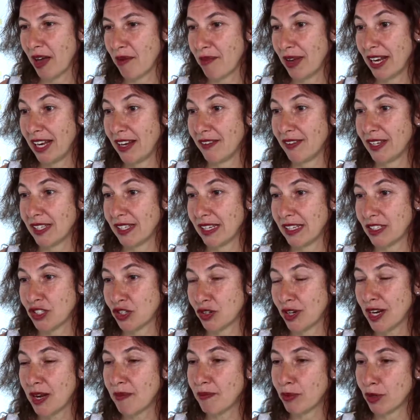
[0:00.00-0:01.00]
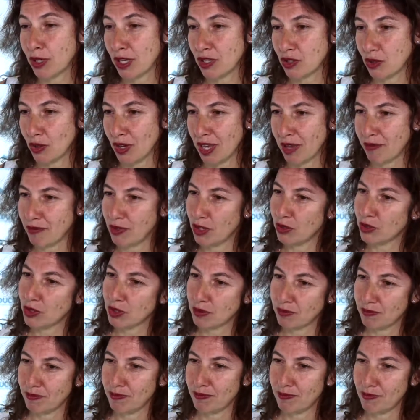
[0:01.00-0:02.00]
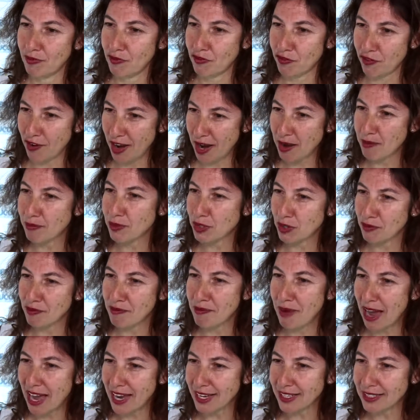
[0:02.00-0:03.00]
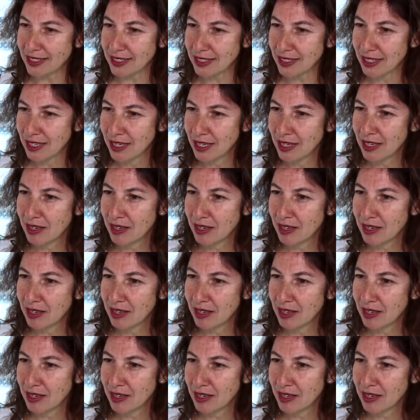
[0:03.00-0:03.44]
I believe it's really important to keep those frames of mind